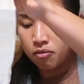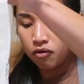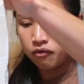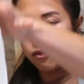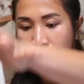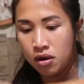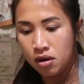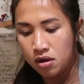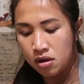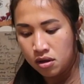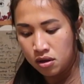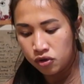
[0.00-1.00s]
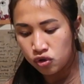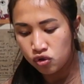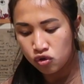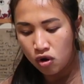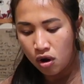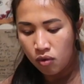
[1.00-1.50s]
of
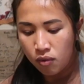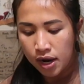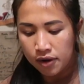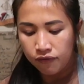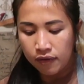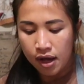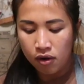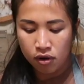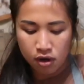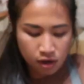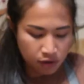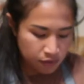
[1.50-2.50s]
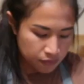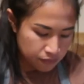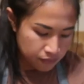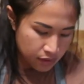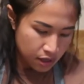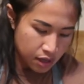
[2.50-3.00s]
strong white flour
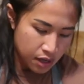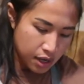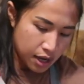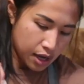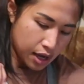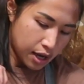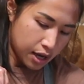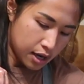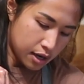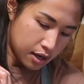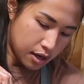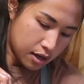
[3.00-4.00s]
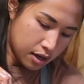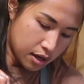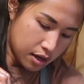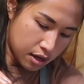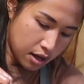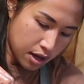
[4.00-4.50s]
and
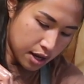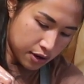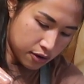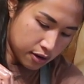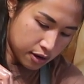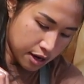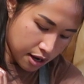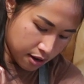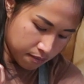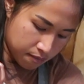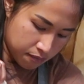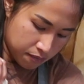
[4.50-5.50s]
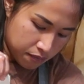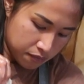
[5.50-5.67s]
100 grams